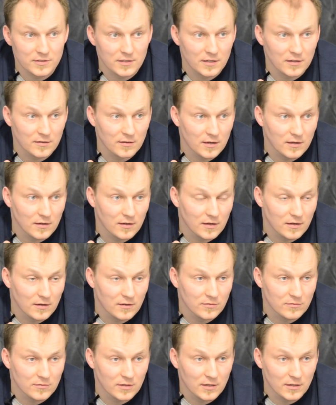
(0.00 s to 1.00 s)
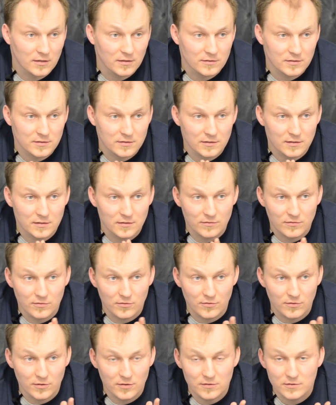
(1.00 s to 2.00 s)
I, I, I could I can say
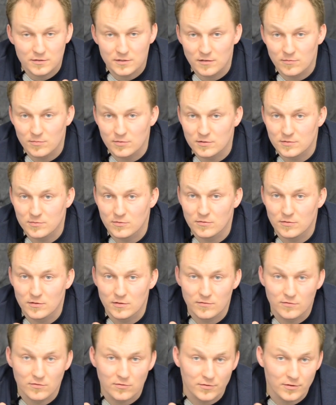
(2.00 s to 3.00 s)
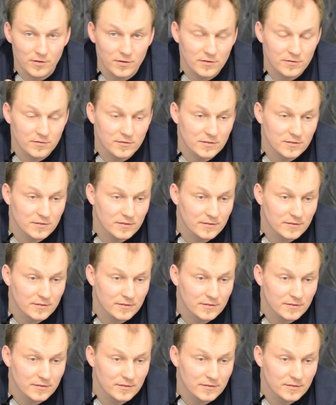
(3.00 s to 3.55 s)
for years I've been smoking for years,